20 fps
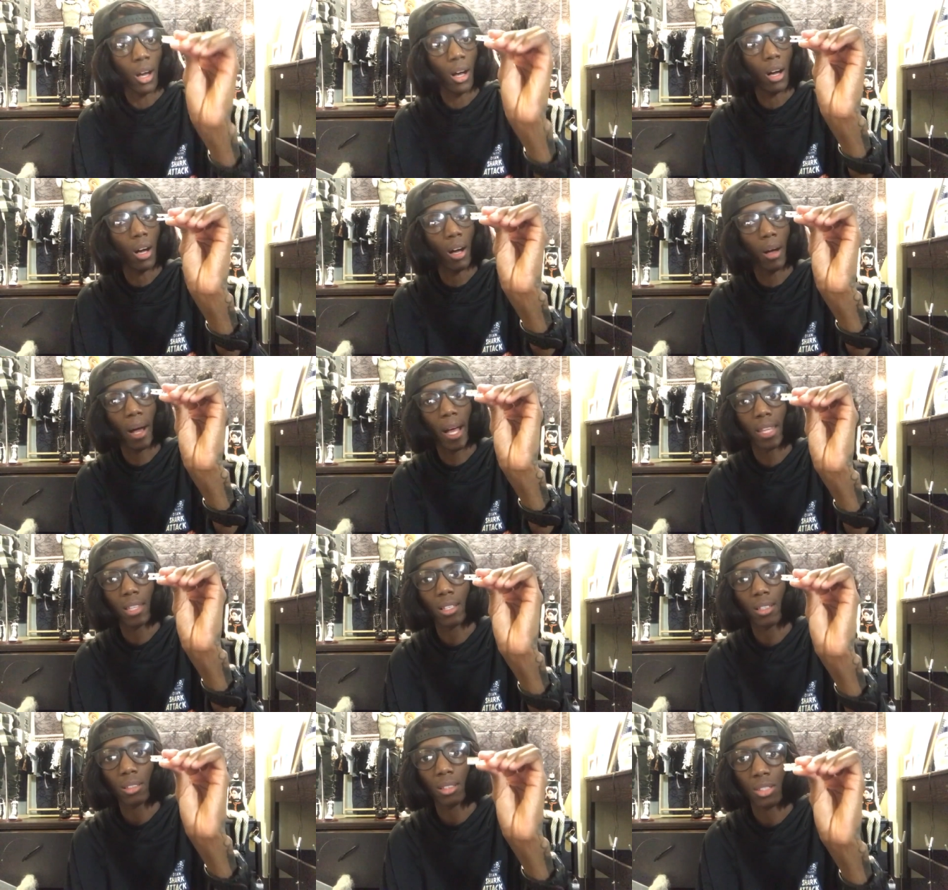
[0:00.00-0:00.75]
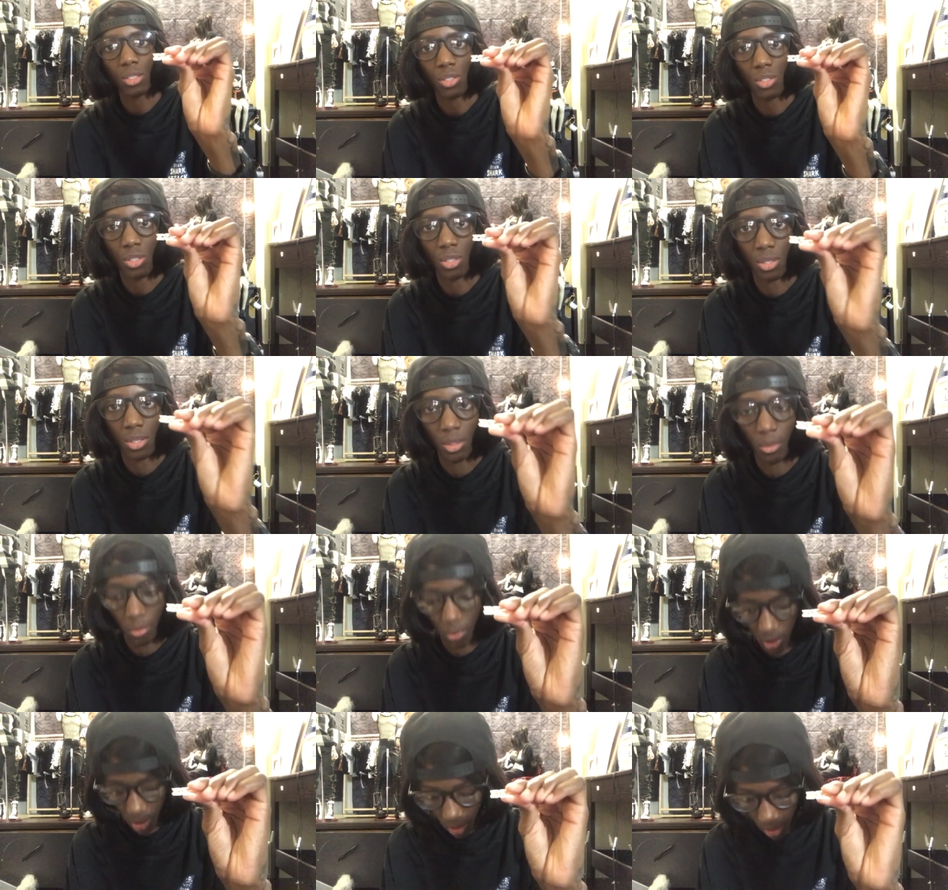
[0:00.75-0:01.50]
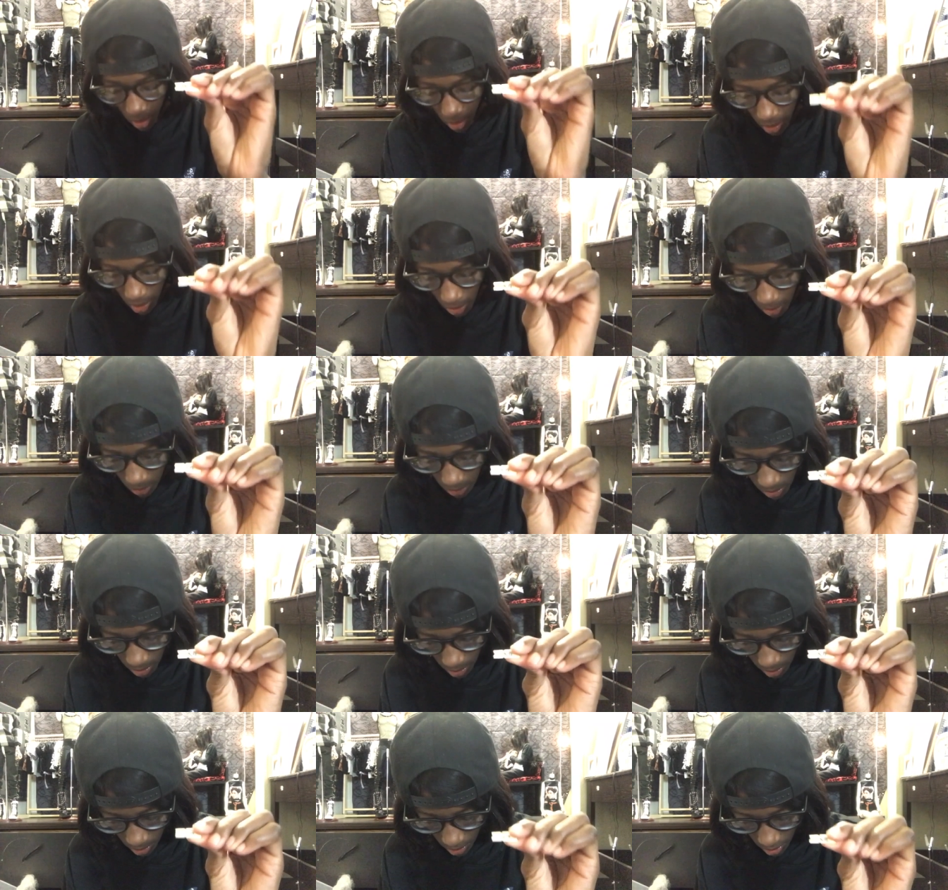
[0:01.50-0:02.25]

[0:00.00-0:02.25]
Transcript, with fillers: uh, I think this is just something cute